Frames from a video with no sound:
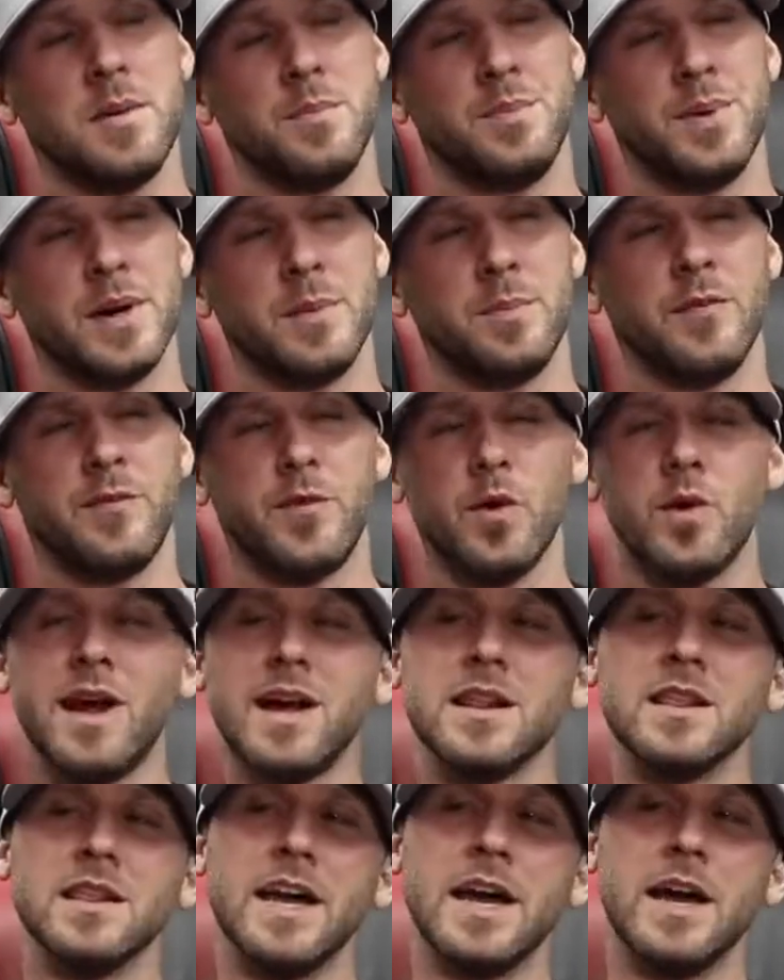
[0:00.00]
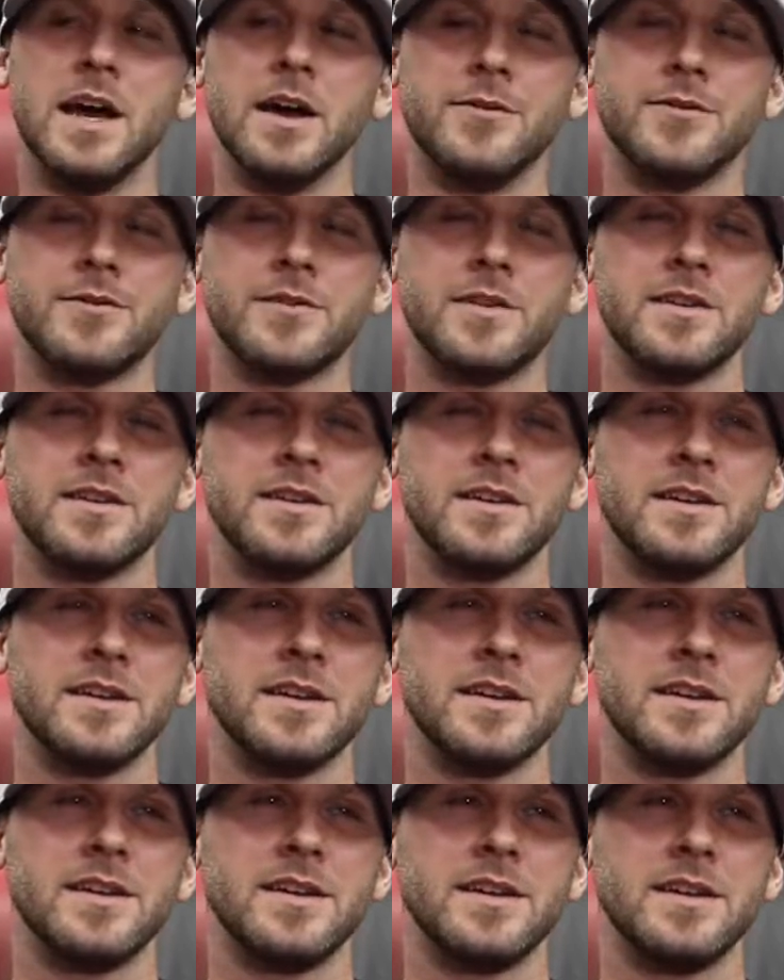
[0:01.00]
But before I left,
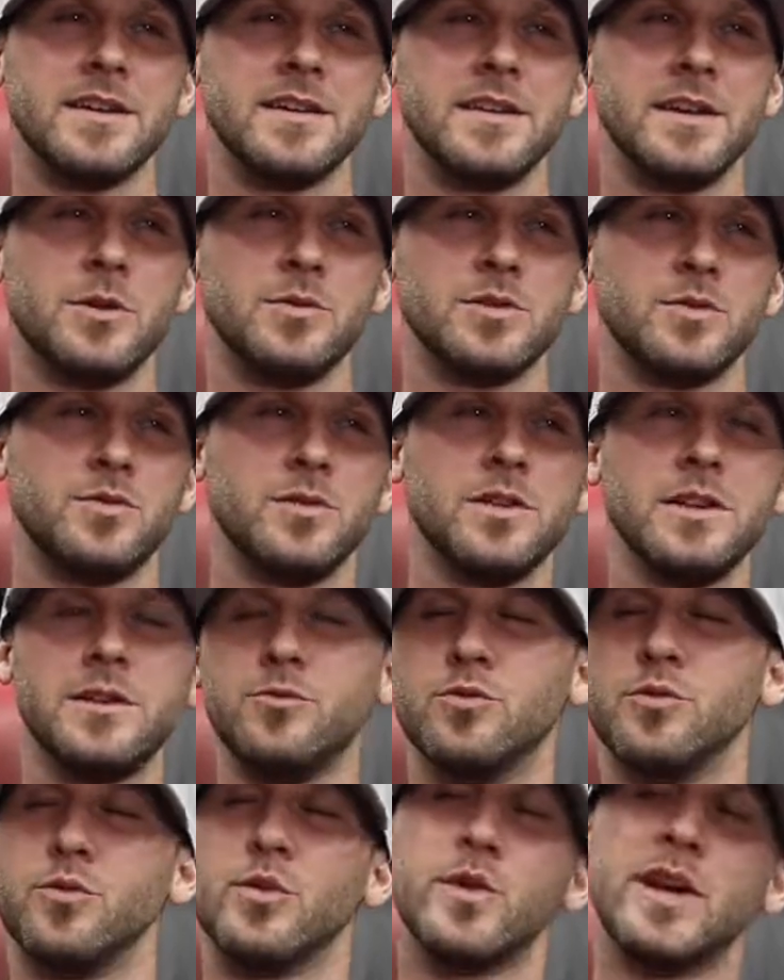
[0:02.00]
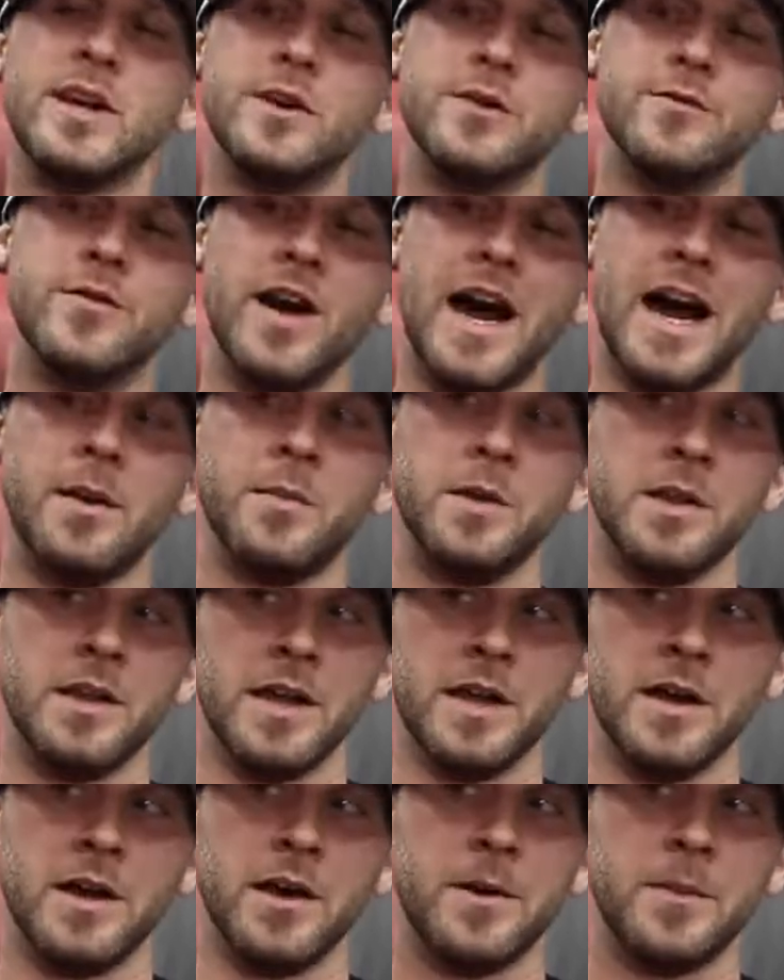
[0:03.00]
there was a really weird vibe in
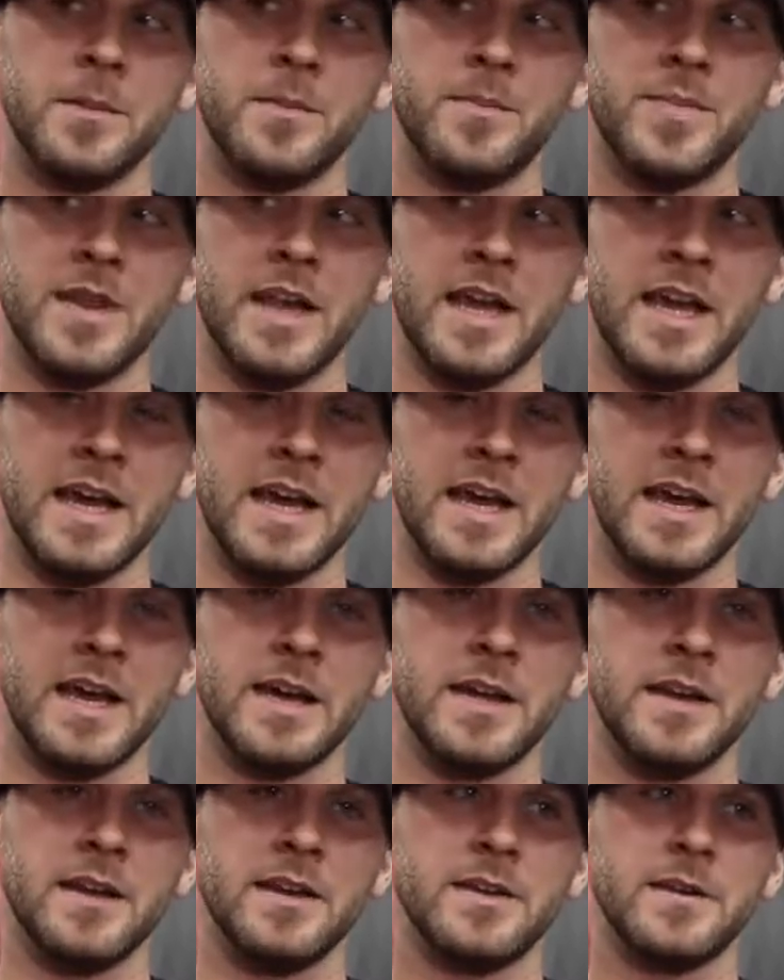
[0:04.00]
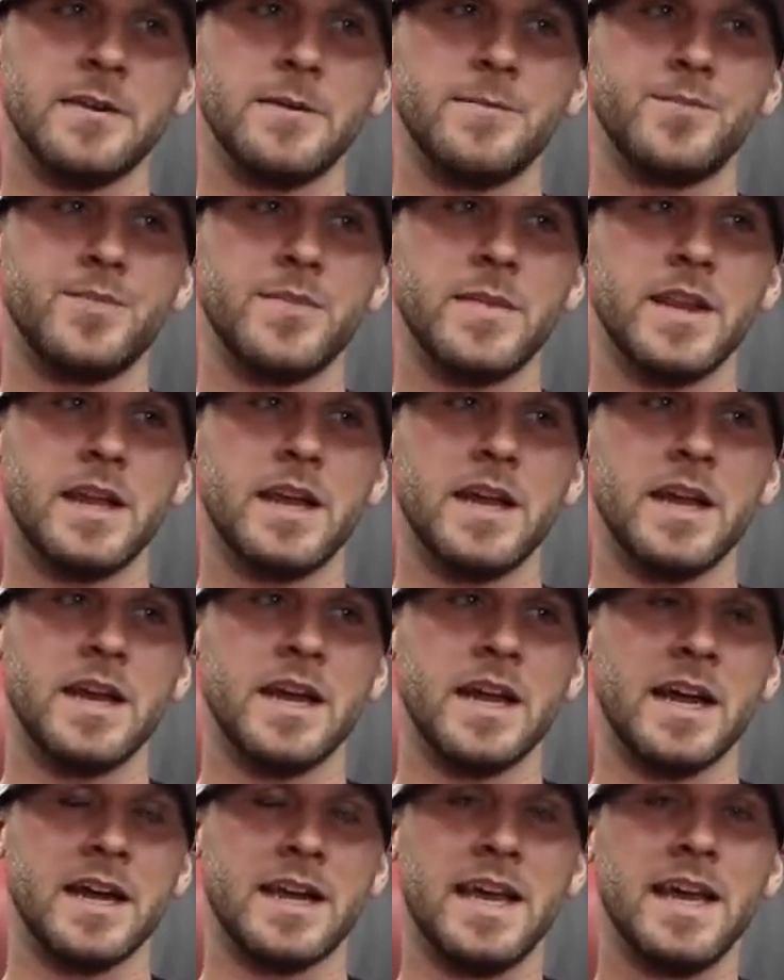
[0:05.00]
the air. And
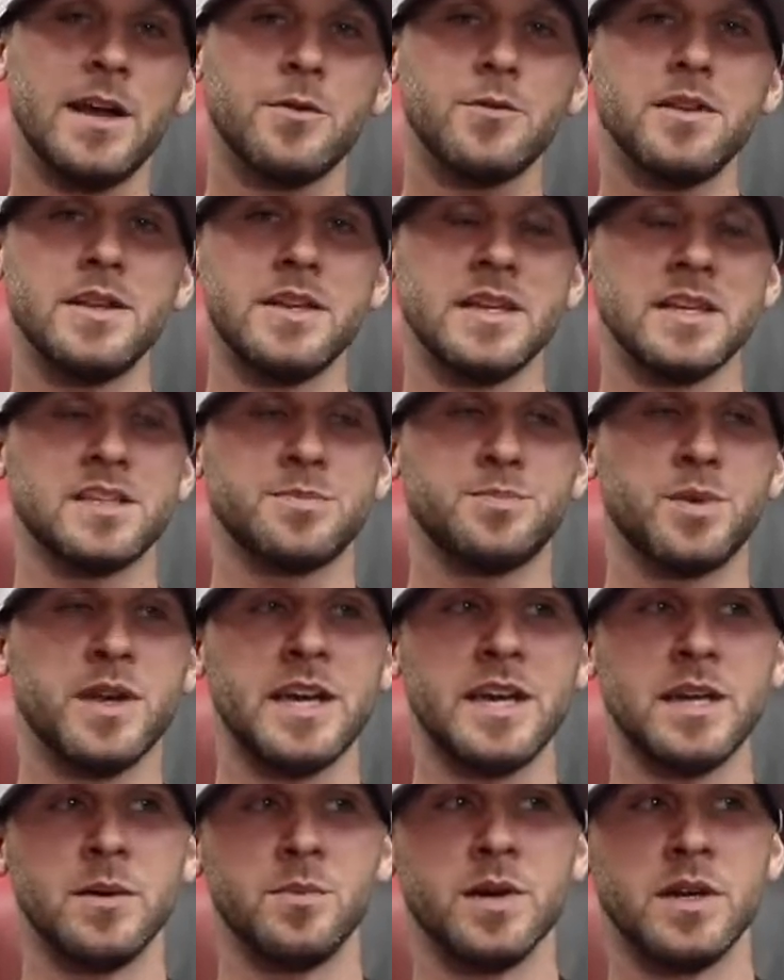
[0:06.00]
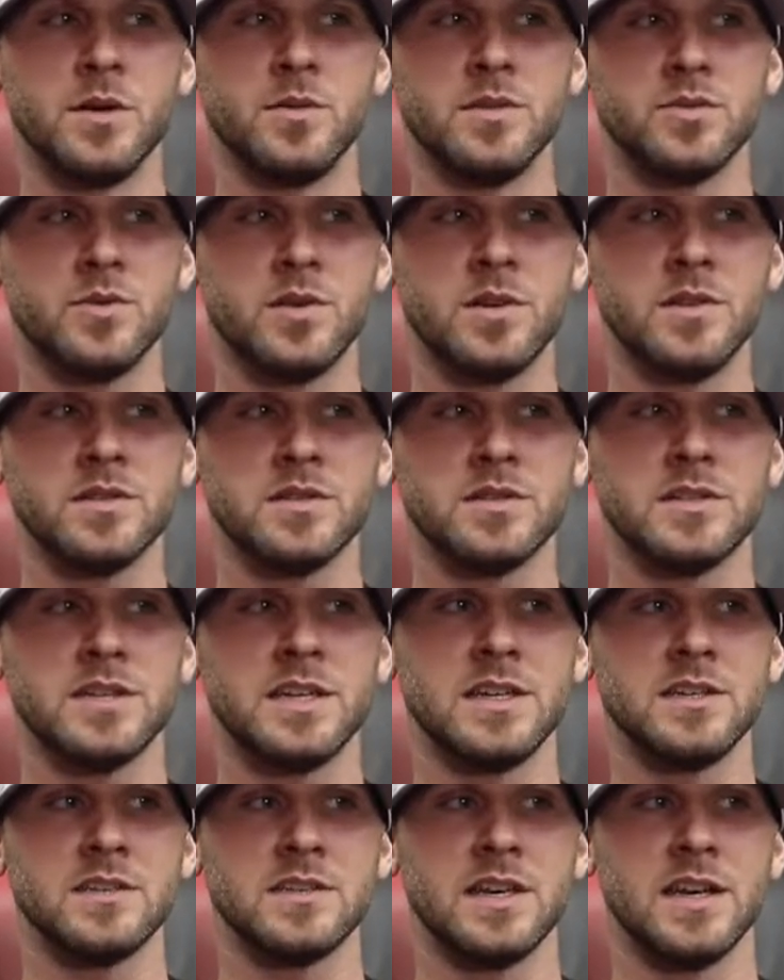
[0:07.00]
I can't really explain it, but it was one of those
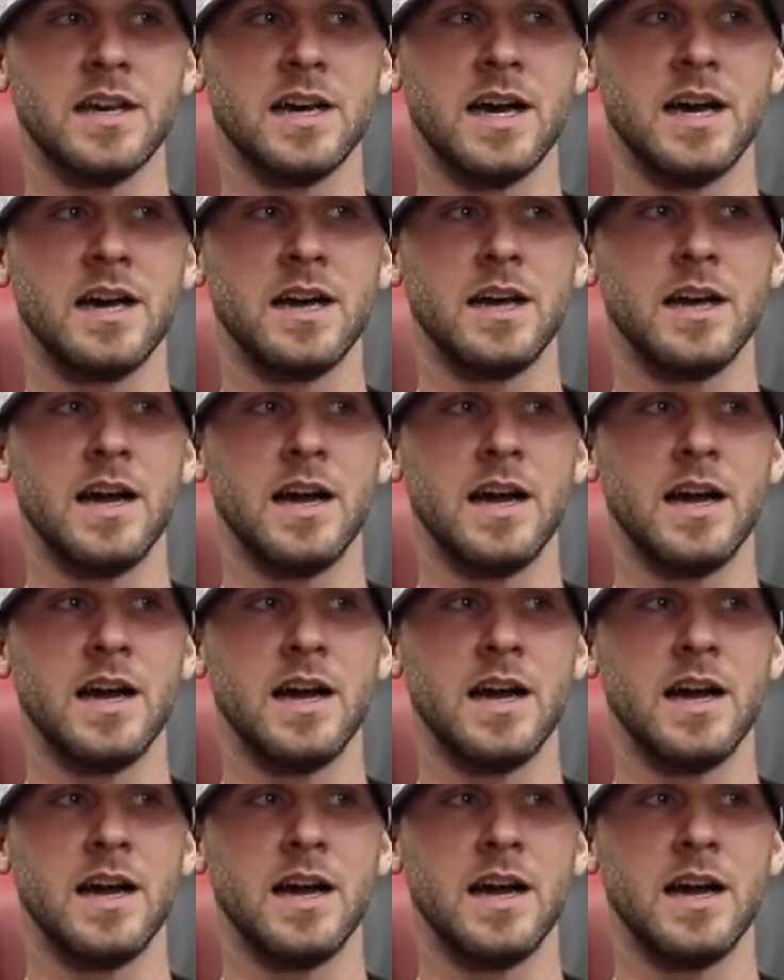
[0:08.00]
things that